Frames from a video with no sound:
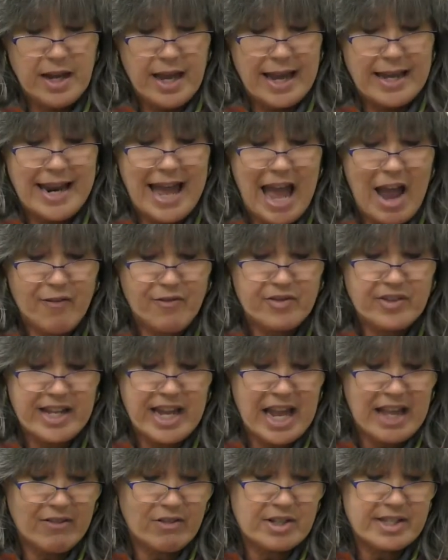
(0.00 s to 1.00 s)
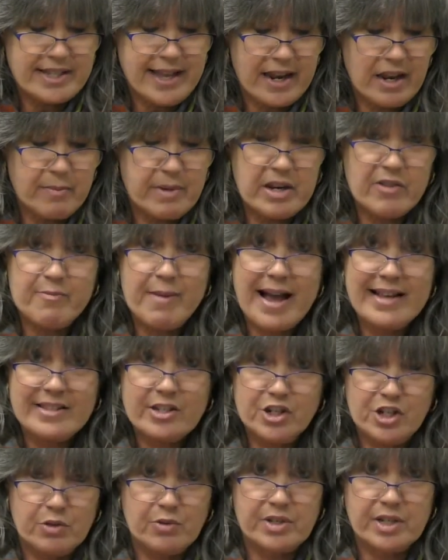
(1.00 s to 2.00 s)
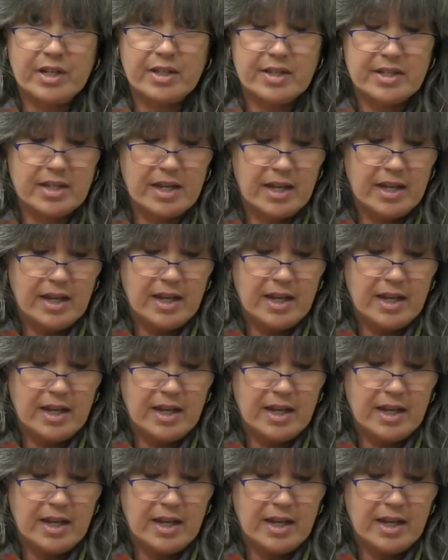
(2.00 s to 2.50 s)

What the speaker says: And after the English settlement of Massachusetts,